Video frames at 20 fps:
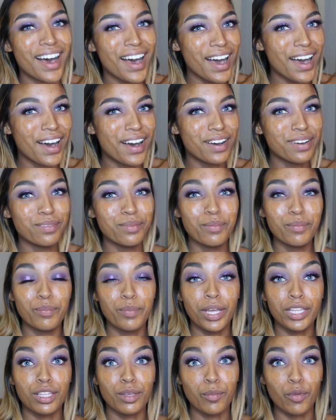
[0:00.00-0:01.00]

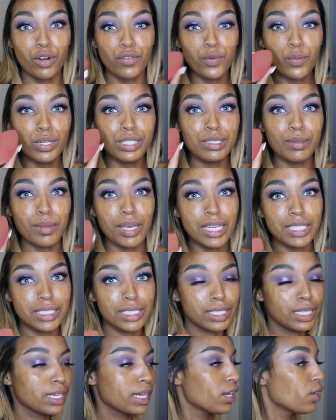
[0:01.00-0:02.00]
But the Morphe one's
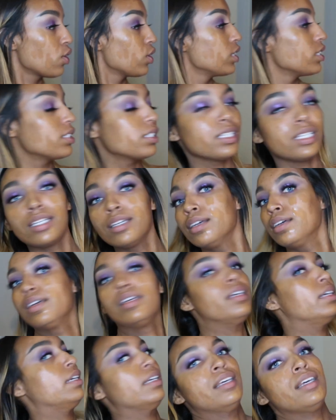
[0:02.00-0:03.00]
amazing. Like I honestly
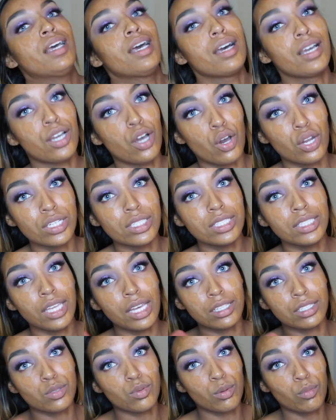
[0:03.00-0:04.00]

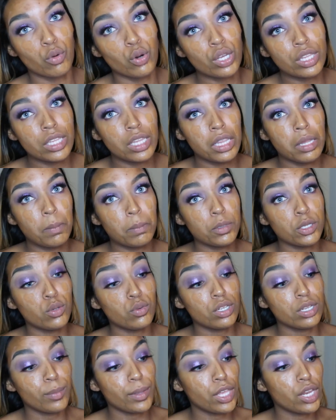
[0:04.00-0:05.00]
like this one more than the
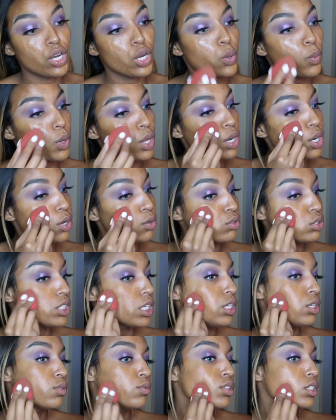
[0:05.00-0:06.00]
Beauty Blender one. No
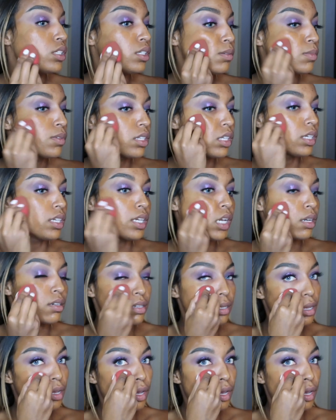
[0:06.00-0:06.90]
shade, no tea, but like yeah.